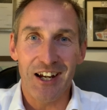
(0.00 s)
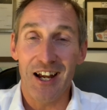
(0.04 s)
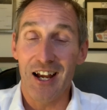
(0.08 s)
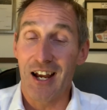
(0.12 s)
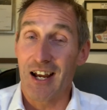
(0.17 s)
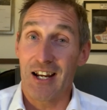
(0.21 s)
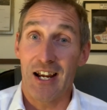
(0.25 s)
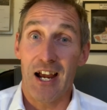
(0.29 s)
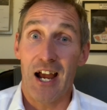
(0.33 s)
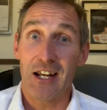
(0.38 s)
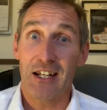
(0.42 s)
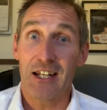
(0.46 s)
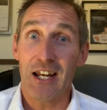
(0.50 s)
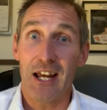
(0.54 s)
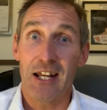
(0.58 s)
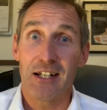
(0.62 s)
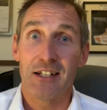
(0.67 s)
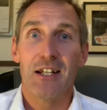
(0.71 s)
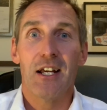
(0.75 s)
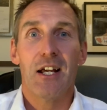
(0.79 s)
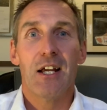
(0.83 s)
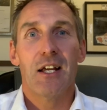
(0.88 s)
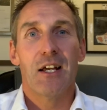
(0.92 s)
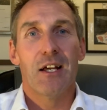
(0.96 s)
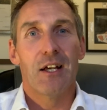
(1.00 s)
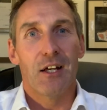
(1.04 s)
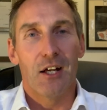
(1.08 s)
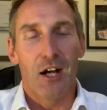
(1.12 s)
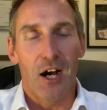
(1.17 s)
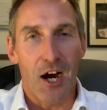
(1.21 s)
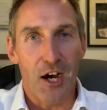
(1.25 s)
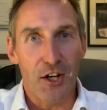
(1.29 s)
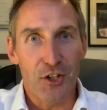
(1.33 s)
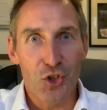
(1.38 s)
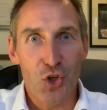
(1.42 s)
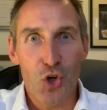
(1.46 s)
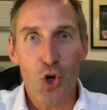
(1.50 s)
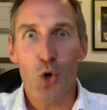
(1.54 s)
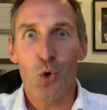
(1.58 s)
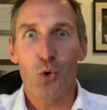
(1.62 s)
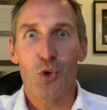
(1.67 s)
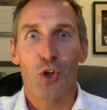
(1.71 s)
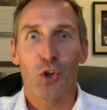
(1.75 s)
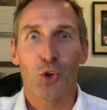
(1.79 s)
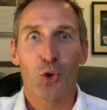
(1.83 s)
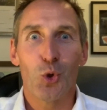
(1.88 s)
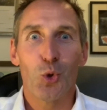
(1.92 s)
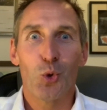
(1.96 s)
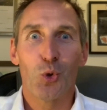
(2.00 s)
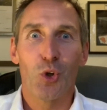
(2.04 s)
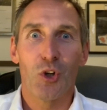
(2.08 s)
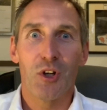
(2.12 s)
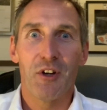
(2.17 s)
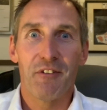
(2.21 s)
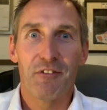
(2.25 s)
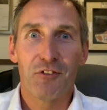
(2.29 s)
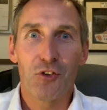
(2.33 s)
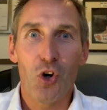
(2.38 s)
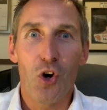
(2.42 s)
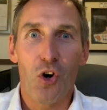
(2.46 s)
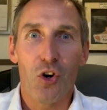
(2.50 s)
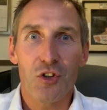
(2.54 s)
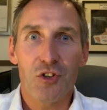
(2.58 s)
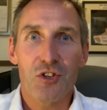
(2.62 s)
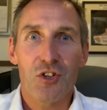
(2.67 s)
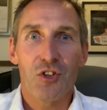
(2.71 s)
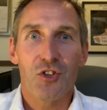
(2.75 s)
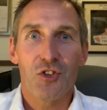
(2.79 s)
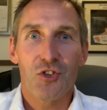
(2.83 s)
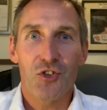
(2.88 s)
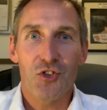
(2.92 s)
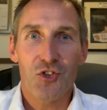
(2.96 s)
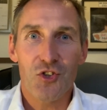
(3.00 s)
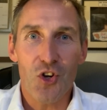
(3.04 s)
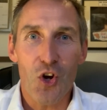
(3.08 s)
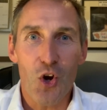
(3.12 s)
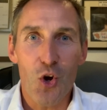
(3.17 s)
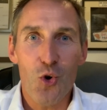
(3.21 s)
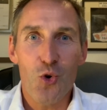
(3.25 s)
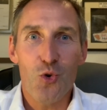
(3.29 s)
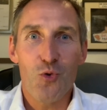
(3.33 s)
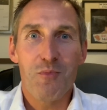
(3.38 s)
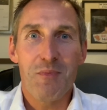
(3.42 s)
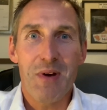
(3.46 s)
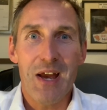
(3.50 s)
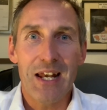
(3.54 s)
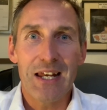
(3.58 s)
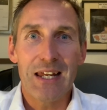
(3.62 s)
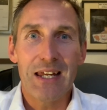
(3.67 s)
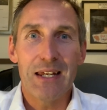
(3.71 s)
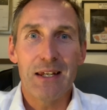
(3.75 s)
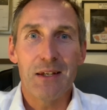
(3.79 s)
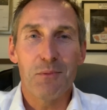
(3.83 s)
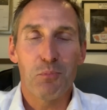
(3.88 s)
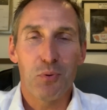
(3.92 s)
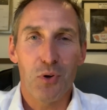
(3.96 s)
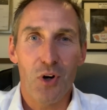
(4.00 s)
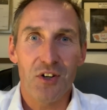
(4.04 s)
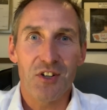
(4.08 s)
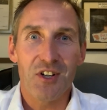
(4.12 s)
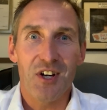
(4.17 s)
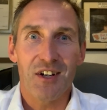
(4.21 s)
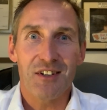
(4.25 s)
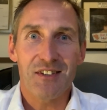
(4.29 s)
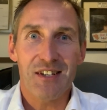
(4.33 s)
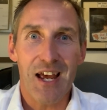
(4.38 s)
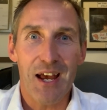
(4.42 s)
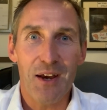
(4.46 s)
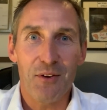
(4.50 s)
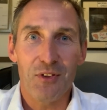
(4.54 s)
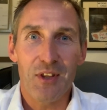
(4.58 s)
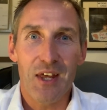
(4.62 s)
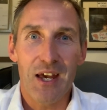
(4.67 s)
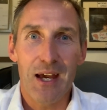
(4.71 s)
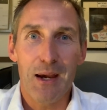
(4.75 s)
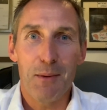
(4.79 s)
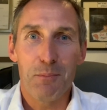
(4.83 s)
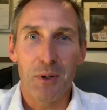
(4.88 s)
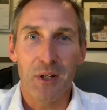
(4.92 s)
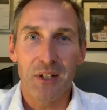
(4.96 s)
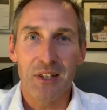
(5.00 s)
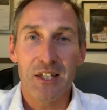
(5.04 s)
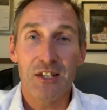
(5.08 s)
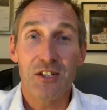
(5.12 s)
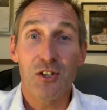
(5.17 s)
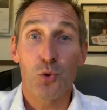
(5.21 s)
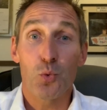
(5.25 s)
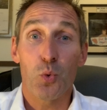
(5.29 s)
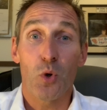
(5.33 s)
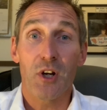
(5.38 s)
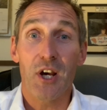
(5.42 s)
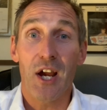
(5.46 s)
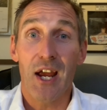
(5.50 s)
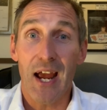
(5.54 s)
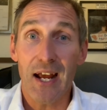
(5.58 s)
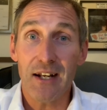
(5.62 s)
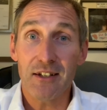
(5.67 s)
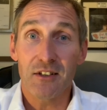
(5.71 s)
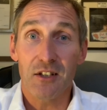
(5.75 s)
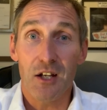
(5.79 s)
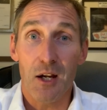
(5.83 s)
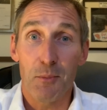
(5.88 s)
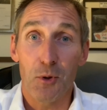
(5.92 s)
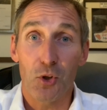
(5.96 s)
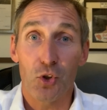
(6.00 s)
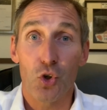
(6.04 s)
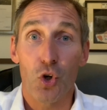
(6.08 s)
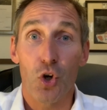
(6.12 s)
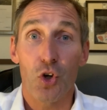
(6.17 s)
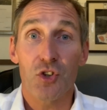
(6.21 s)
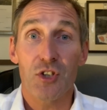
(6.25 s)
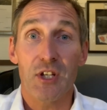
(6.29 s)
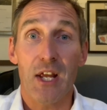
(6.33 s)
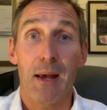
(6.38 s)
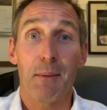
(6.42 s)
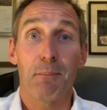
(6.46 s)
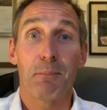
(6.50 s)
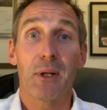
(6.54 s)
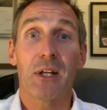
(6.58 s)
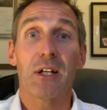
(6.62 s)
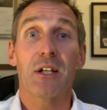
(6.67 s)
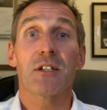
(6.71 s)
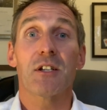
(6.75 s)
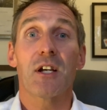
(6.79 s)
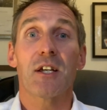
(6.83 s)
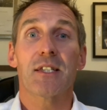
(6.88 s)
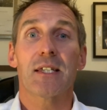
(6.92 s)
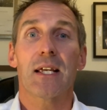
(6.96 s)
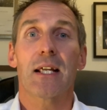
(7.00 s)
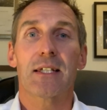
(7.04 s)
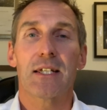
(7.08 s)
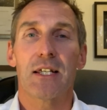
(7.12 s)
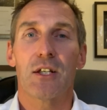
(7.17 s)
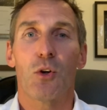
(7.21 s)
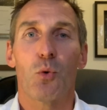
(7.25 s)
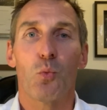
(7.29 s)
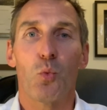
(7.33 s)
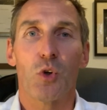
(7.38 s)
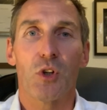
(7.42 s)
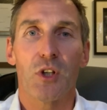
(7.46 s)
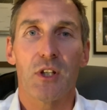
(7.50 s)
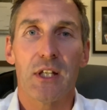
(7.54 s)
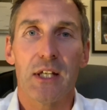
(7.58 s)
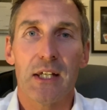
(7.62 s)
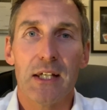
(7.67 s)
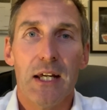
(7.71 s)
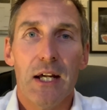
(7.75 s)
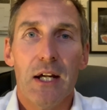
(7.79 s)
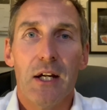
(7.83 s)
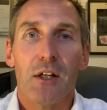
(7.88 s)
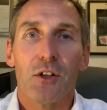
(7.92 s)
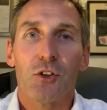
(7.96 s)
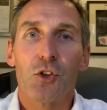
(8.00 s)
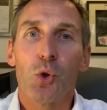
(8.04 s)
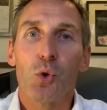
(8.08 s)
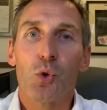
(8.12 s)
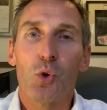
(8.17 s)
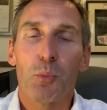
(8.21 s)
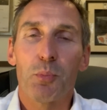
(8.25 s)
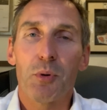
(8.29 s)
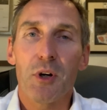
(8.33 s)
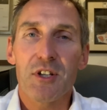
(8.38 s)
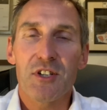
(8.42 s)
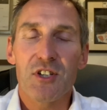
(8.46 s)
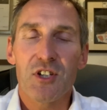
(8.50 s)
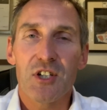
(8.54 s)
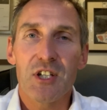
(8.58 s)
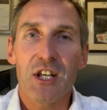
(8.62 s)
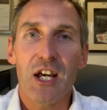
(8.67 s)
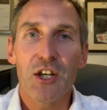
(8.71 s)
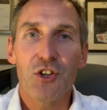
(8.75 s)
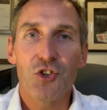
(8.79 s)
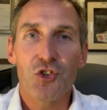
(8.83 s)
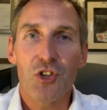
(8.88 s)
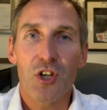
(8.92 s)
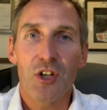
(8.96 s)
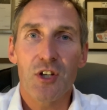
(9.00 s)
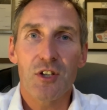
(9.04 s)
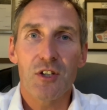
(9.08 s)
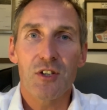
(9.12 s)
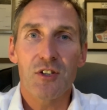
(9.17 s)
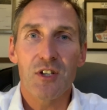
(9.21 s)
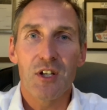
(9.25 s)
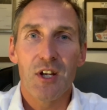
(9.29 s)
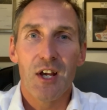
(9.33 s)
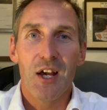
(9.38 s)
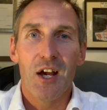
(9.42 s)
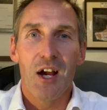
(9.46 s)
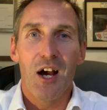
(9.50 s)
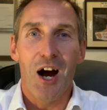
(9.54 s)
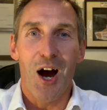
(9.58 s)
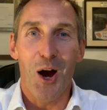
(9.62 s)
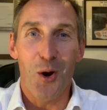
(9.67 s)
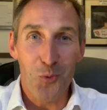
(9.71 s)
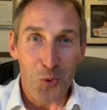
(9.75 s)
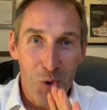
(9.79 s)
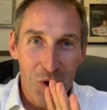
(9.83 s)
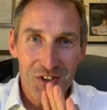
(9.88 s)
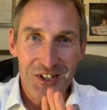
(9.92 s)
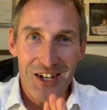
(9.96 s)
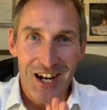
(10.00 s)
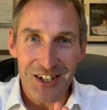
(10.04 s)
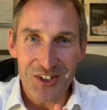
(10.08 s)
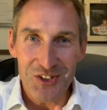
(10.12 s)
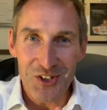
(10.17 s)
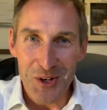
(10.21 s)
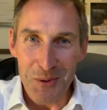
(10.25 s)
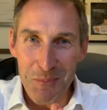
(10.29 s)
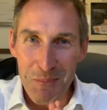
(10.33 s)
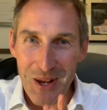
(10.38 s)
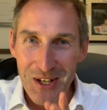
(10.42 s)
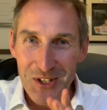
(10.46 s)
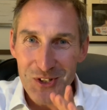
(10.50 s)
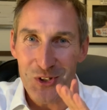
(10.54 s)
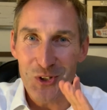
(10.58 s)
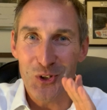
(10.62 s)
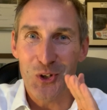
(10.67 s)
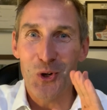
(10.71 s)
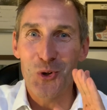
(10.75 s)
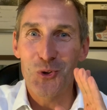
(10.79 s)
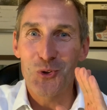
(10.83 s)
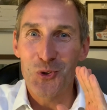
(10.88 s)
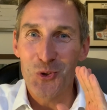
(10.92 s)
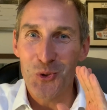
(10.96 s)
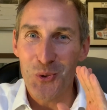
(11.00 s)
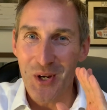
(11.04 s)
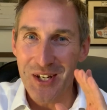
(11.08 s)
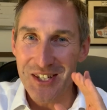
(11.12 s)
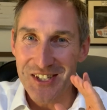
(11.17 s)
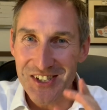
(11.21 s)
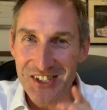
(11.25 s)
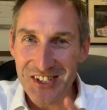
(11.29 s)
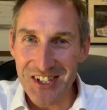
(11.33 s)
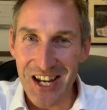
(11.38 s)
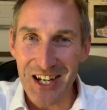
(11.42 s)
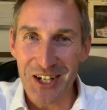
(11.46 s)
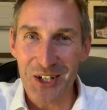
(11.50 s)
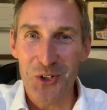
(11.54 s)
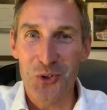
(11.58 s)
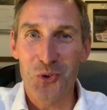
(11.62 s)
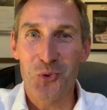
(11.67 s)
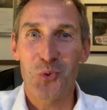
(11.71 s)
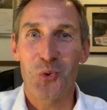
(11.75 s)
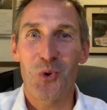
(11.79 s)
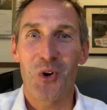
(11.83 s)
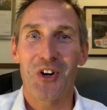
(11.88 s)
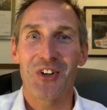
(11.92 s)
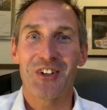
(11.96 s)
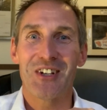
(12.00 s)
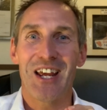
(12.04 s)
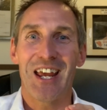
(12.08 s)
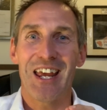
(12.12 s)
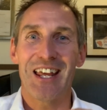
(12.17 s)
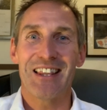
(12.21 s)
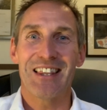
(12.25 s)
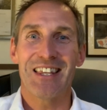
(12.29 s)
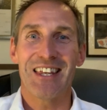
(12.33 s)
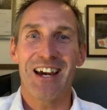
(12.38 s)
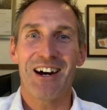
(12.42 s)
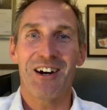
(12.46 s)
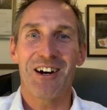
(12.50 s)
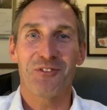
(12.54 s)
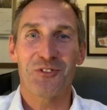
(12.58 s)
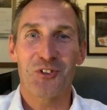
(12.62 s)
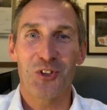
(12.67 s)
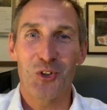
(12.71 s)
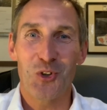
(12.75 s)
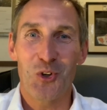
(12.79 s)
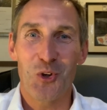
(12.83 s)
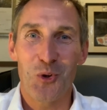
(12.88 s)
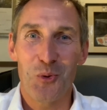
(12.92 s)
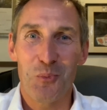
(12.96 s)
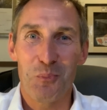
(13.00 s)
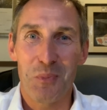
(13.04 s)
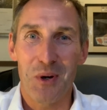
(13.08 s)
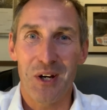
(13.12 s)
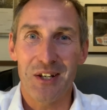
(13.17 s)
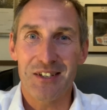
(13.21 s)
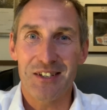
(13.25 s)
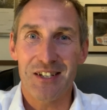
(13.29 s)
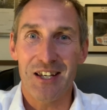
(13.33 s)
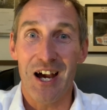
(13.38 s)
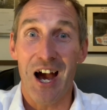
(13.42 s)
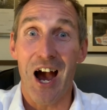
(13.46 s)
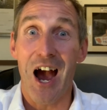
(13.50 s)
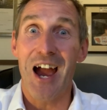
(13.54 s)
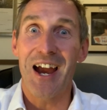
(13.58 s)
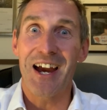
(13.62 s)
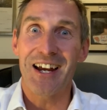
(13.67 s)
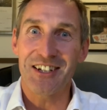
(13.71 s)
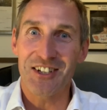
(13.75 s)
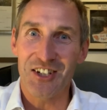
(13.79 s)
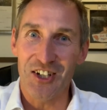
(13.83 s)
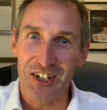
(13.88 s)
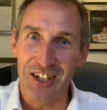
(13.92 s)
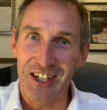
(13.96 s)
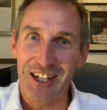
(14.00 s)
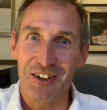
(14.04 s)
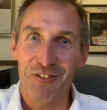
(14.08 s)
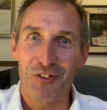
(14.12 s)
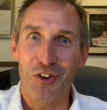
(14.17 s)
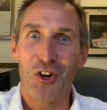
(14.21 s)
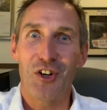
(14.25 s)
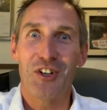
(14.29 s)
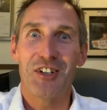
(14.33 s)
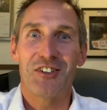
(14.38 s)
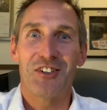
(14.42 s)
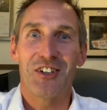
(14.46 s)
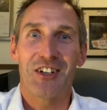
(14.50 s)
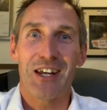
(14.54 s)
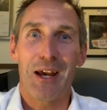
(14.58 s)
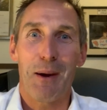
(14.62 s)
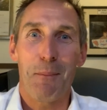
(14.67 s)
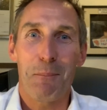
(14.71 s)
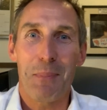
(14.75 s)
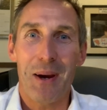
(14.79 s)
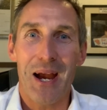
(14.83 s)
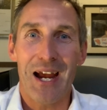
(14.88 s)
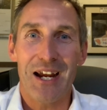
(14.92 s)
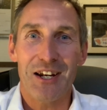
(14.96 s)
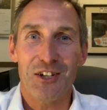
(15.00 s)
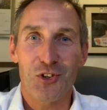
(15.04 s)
Again, I know that Google have got so many products out there, but this is one I hadn't come across. And because I sat in on one of the Google presentations, I was actually meant to go to a second one in the afternoon, but I had to leave early to get back.